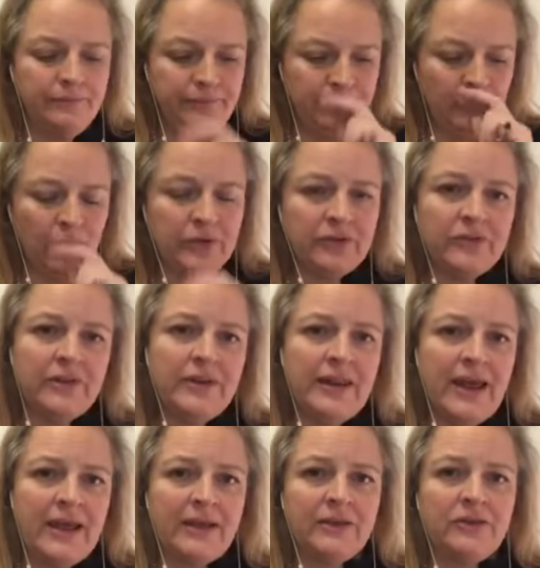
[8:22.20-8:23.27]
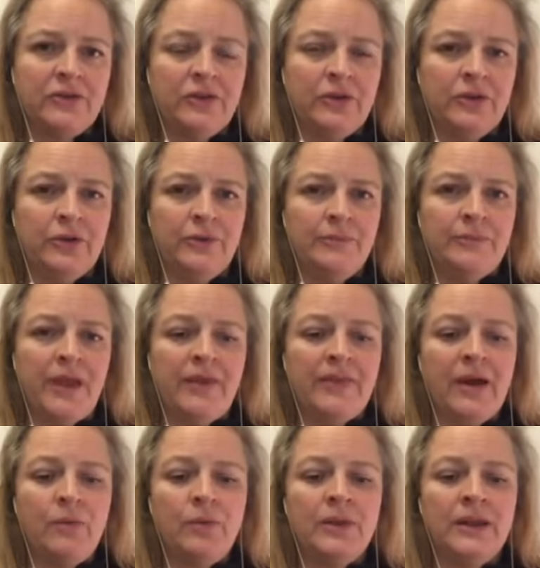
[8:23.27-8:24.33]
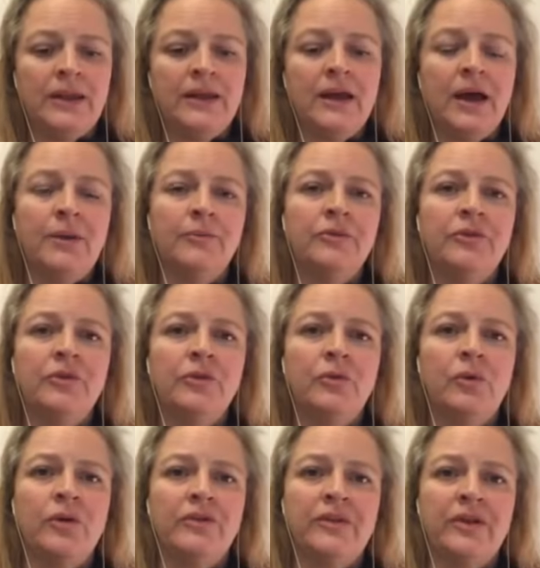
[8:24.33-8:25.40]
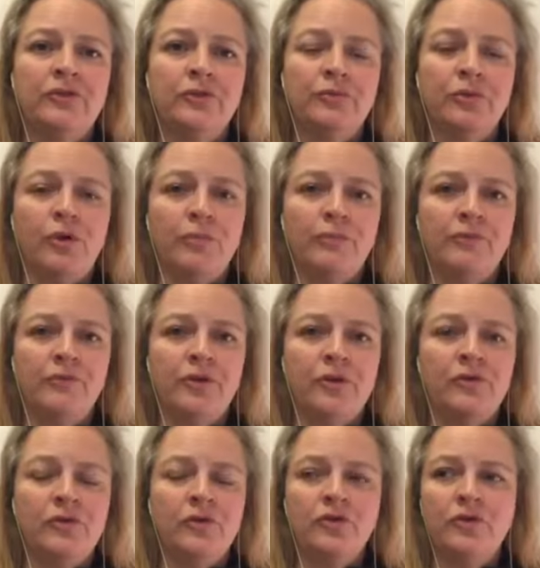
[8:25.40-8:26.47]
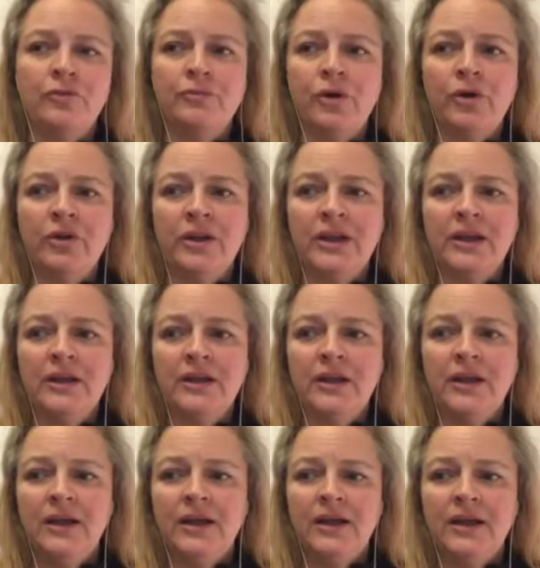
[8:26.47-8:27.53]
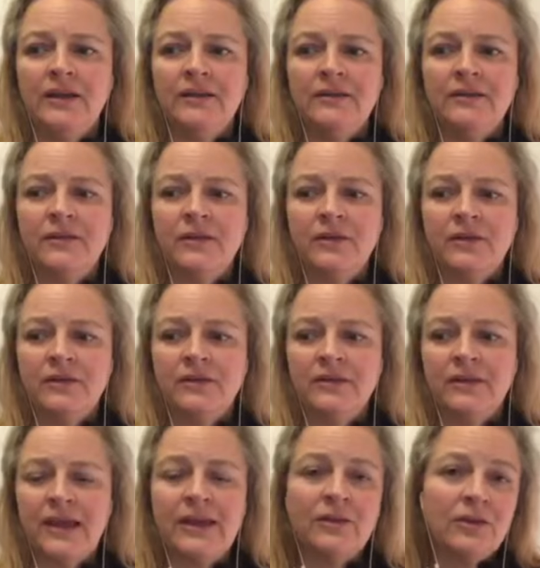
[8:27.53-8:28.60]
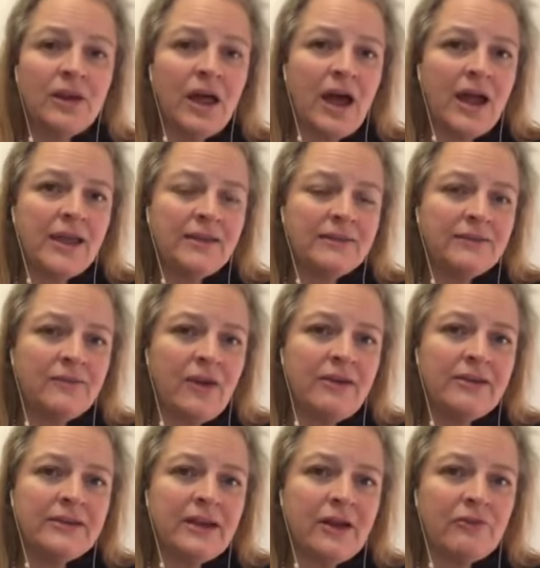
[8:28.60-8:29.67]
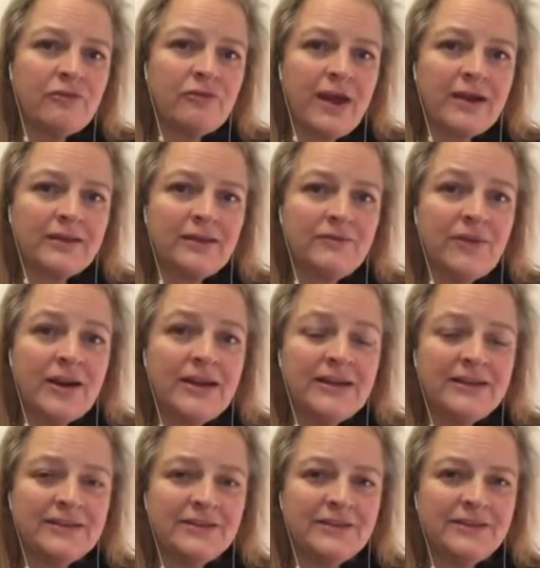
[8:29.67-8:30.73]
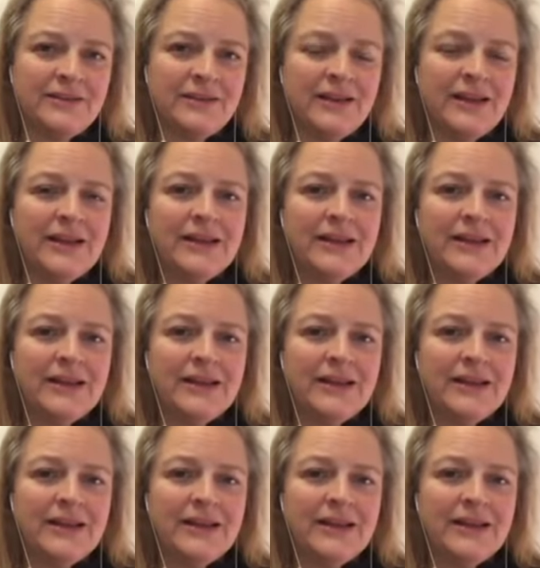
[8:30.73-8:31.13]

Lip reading: what does the neck do? And that will link up to what's the actual problem for you, because your body cannot lie. It's very direct and very literal.